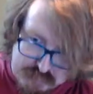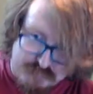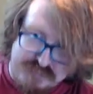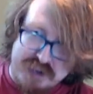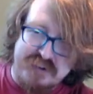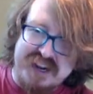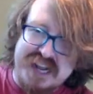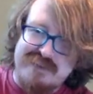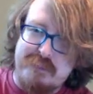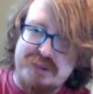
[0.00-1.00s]
Feel free to
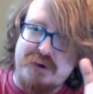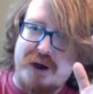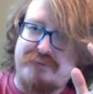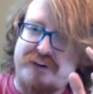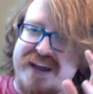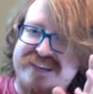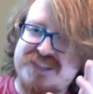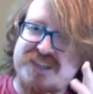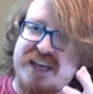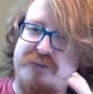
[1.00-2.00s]
come up with your own
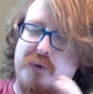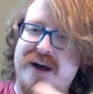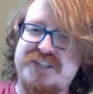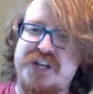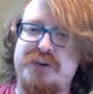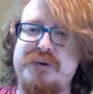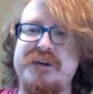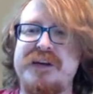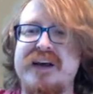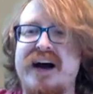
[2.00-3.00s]
phrase if you want to.
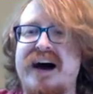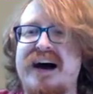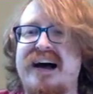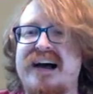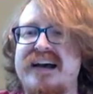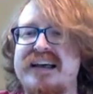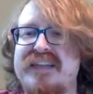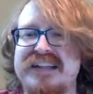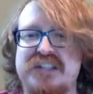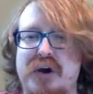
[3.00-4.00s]

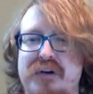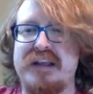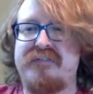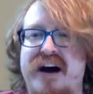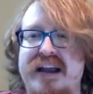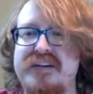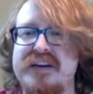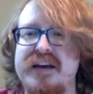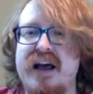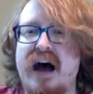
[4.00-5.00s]
That's totally fine.
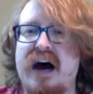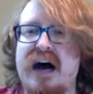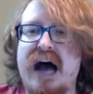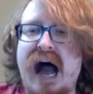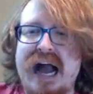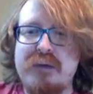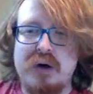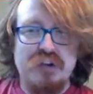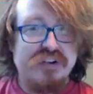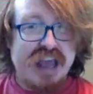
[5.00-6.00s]
I
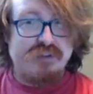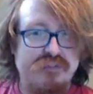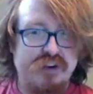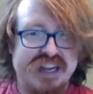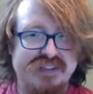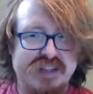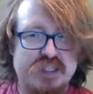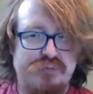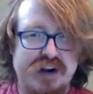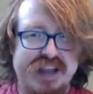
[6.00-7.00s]
will never forget this
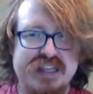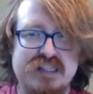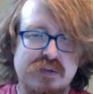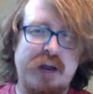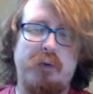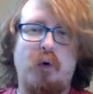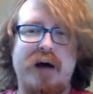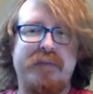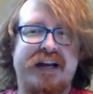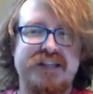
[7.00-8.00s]
phrase, number one,
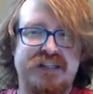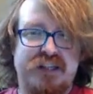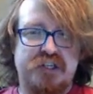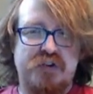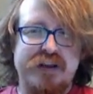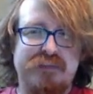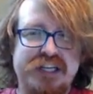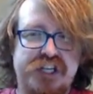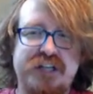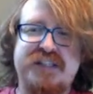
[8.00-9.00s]
because it's extremely
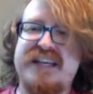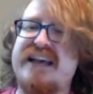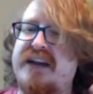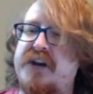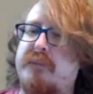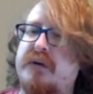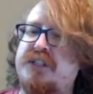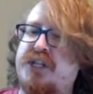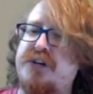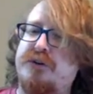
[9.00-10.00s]
cheesy, and number
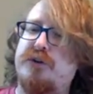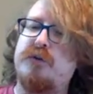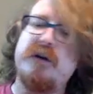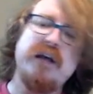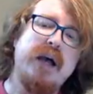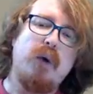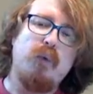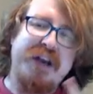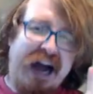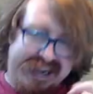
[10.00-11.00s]
two,
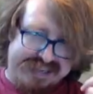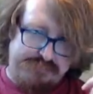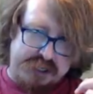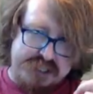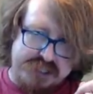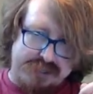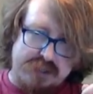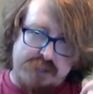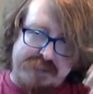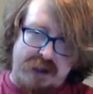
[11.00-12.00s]
when I first learned
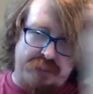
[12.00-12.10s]
about